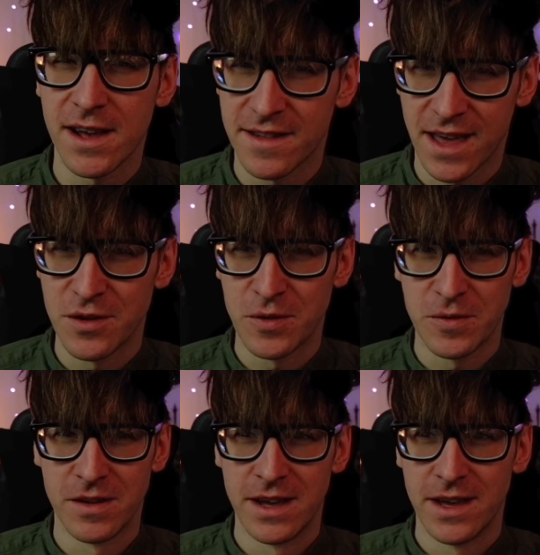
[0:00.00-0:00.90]
schedule.
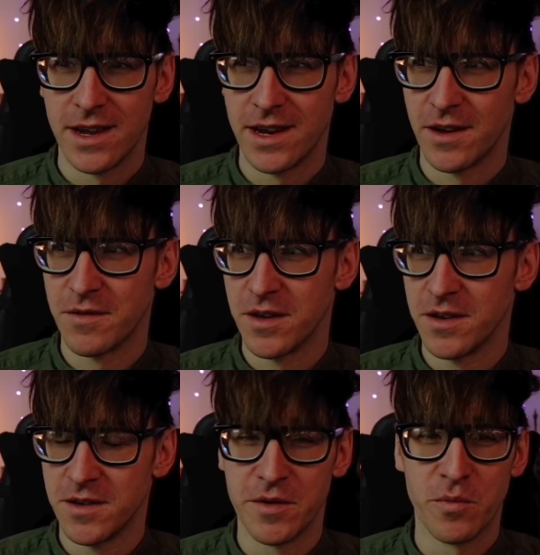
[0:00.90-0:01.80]

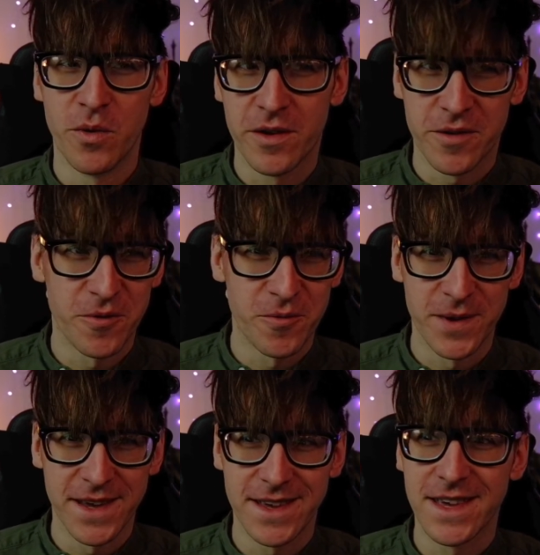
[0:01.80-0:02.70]
You work all
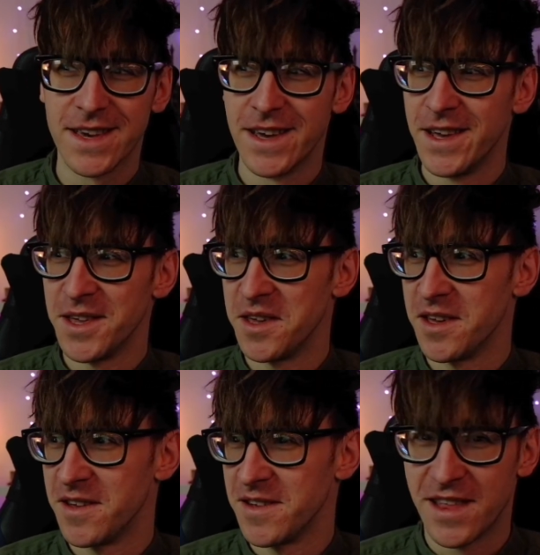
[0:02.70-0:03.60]
week,
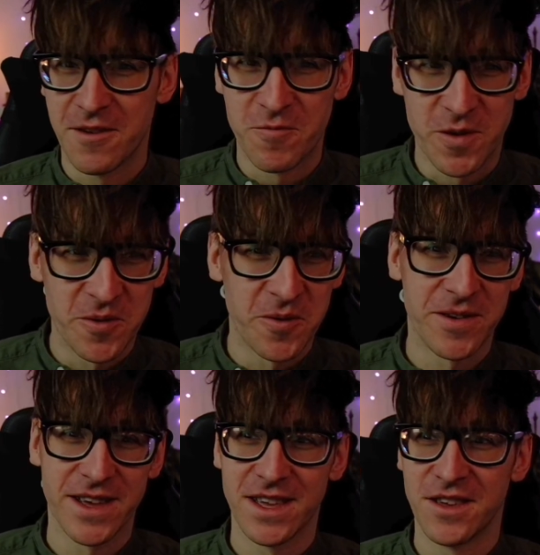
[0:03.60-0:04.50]
you're then
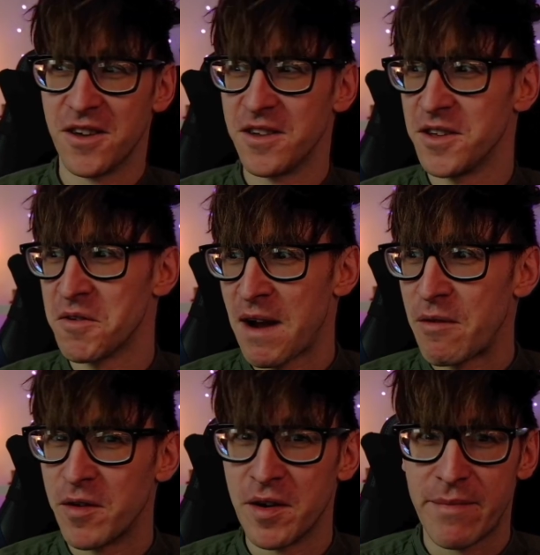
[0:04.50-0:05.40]
recording, you're out and
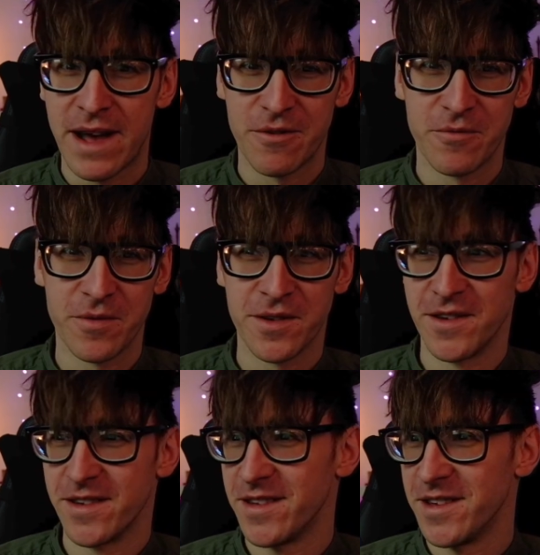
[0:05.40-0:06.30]
about,
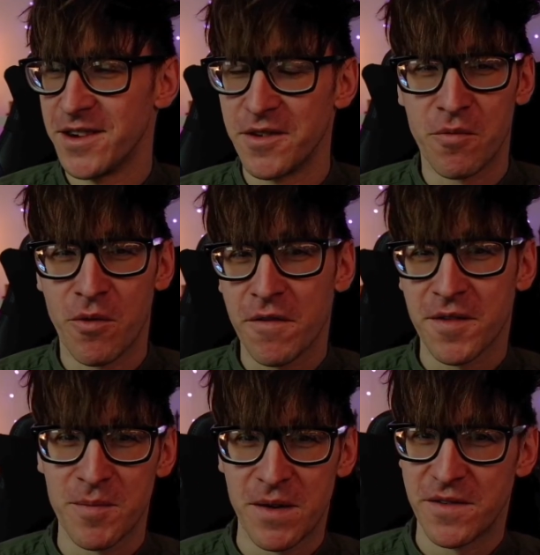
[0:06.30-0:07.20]
you're off
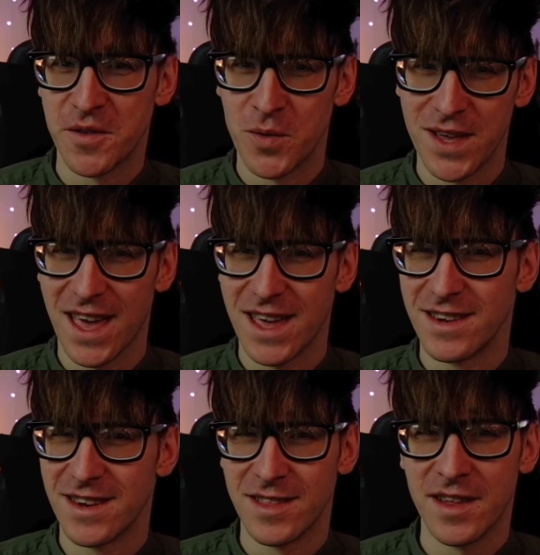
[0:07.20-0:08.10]
somewhere for the weekend.
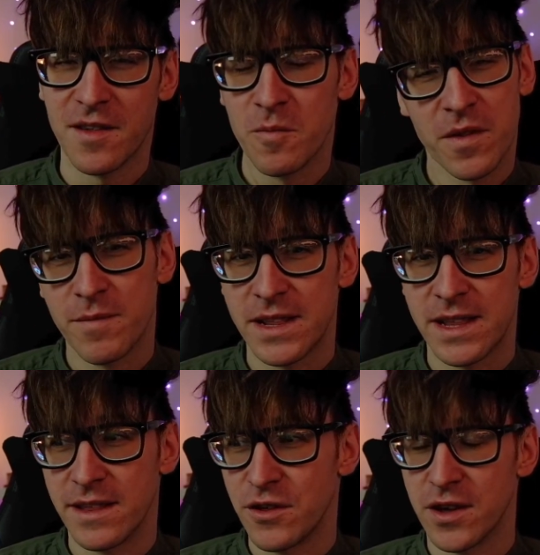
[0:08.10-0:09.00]
At least something like
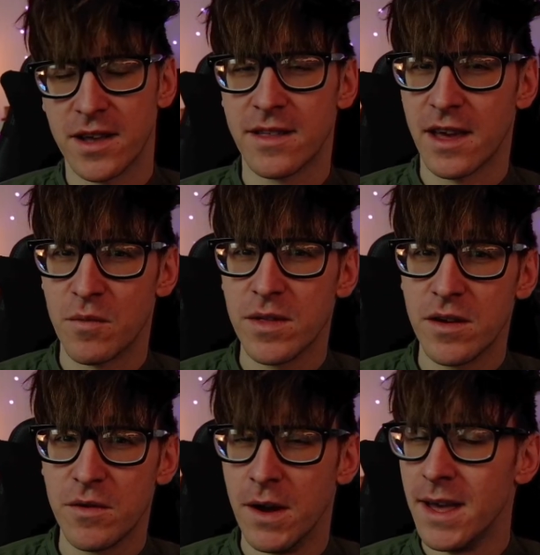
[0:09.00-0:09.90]
this you can take with you,
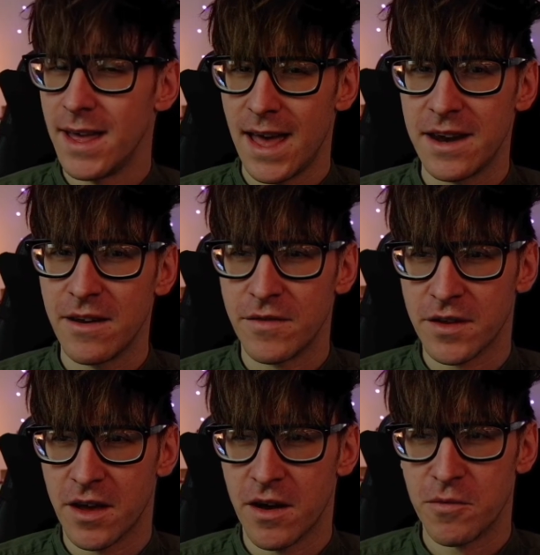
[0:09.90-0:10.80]
edit on the
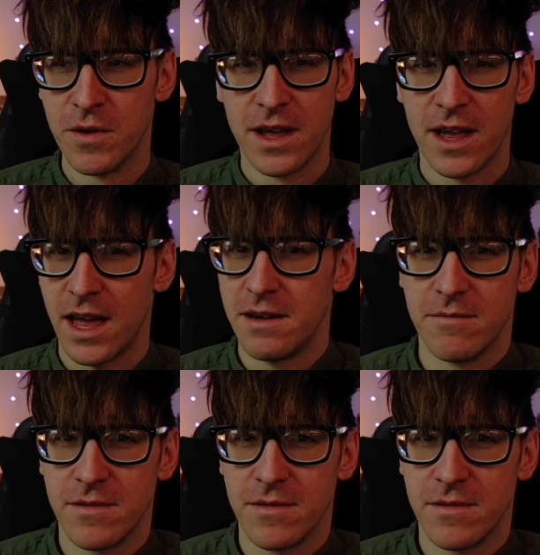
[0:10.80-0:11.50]
go, and